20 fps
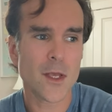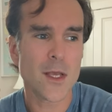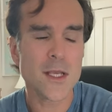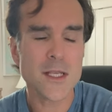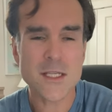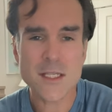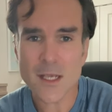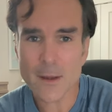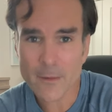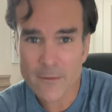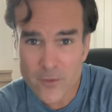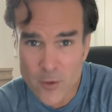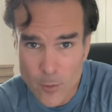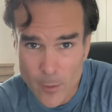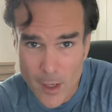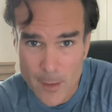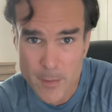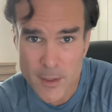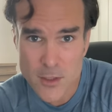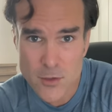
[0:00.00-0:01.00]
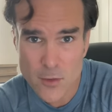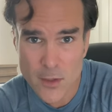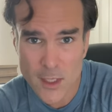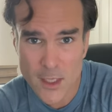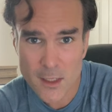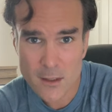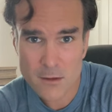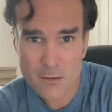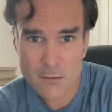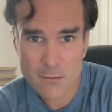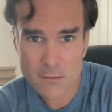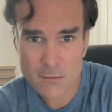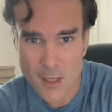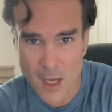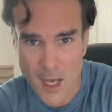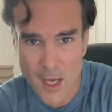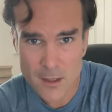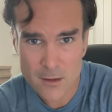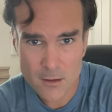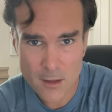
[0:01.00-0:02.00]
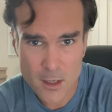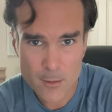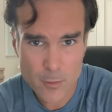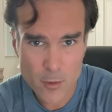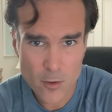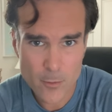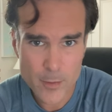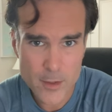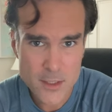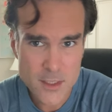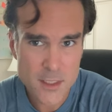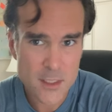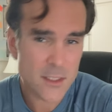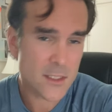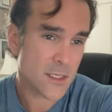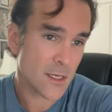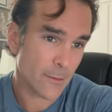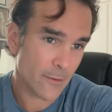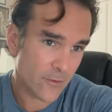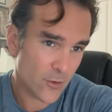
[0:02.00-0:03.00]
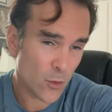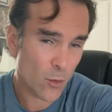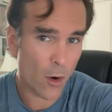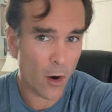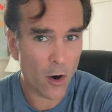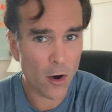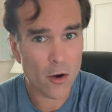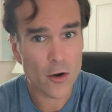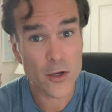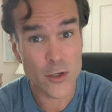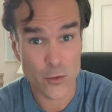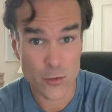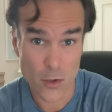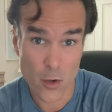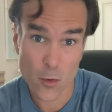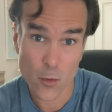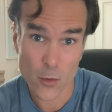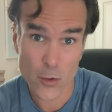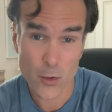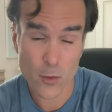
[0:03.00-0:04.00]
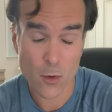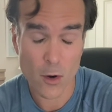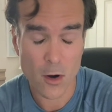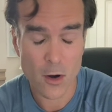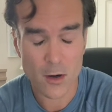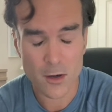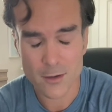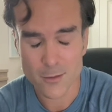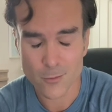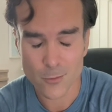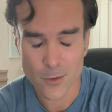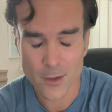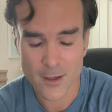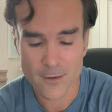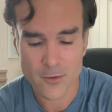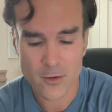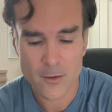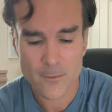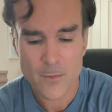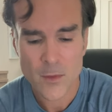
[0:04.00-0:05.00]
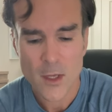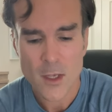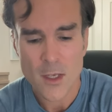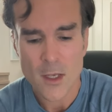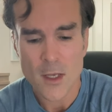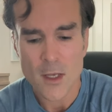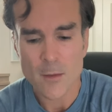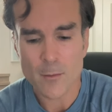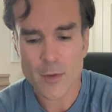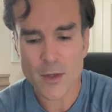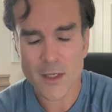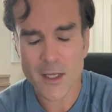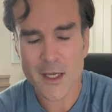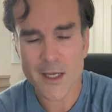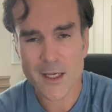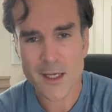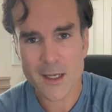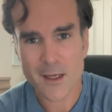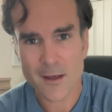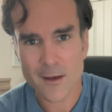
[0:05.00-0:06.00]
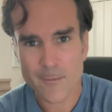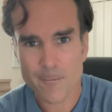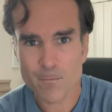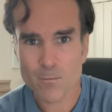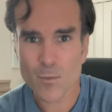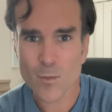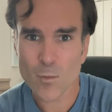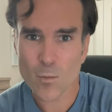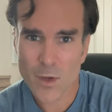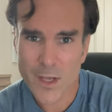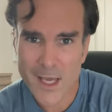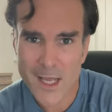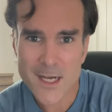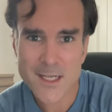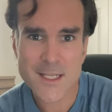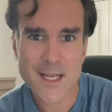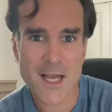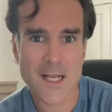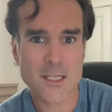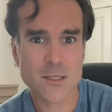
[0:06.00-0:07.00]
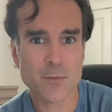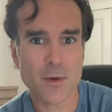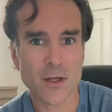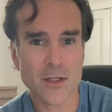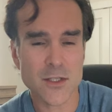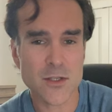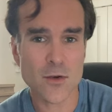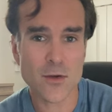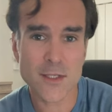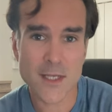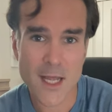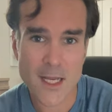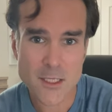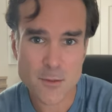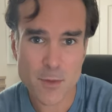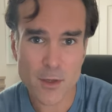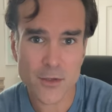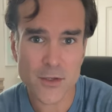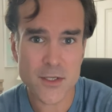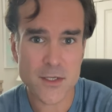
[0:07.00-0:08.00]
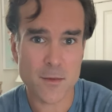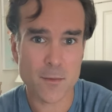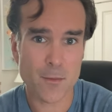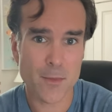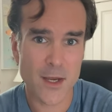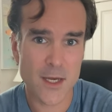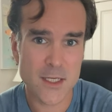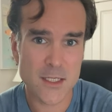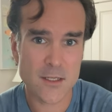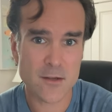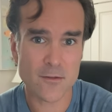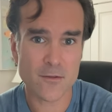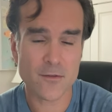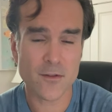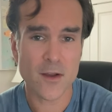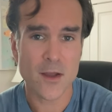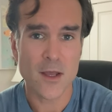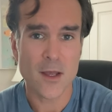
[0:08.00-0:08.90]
some of you might be doing it not on purpose. Some of you are, you know who you are and whatever. But like, get a dance belt. So a dance belt is a piece of,